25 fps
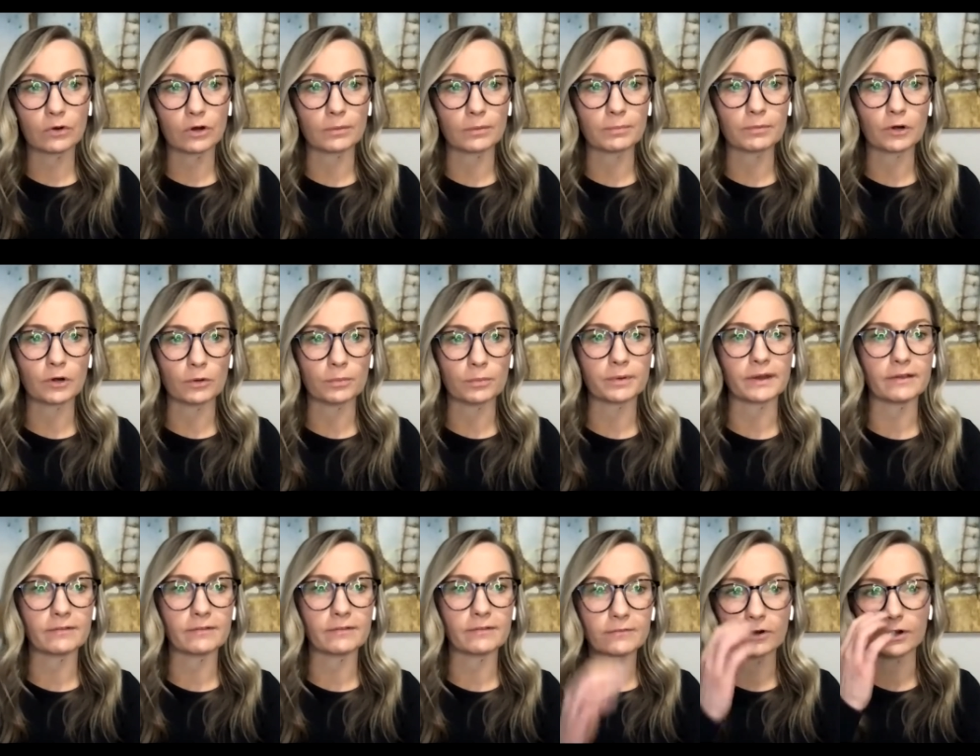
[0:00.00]
more
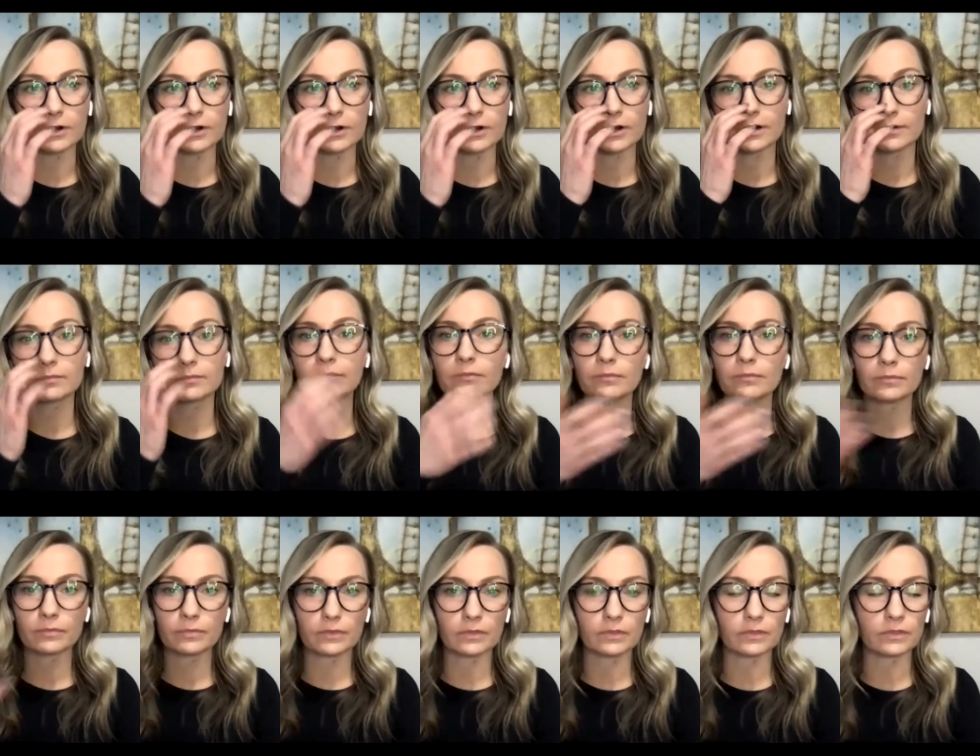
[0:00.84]
appropriate for
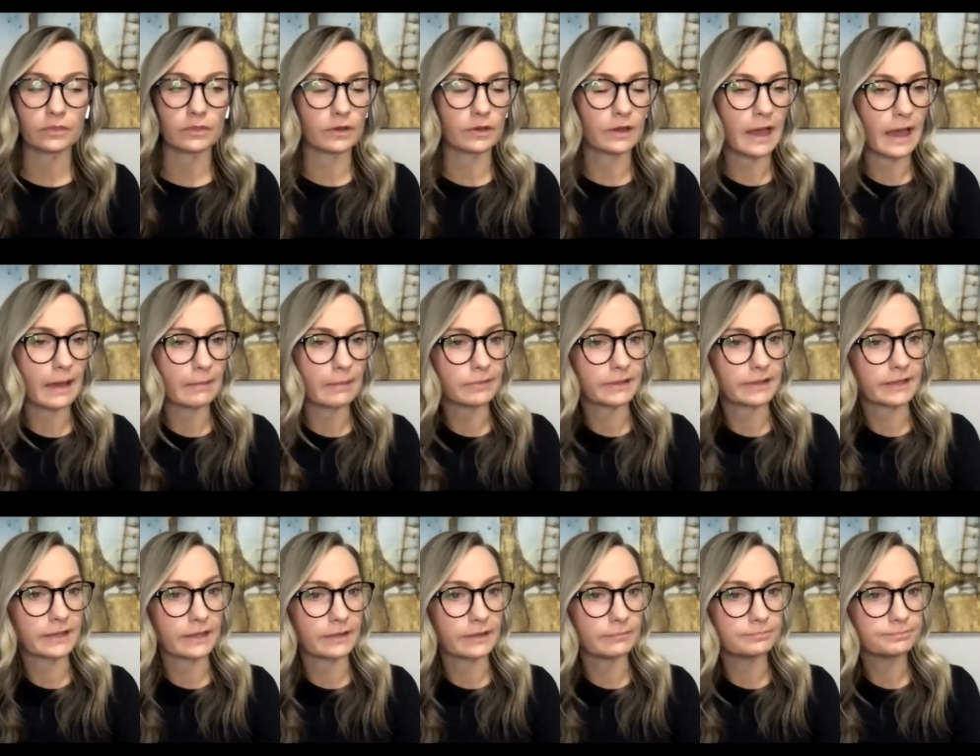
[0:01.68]
the
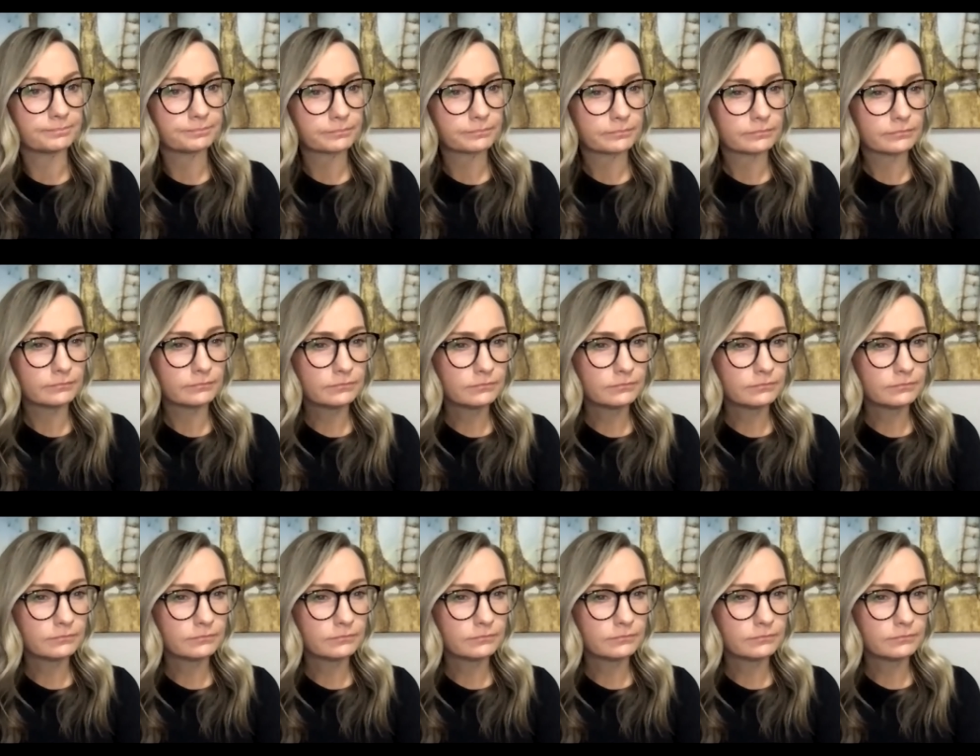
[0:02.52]
applicant.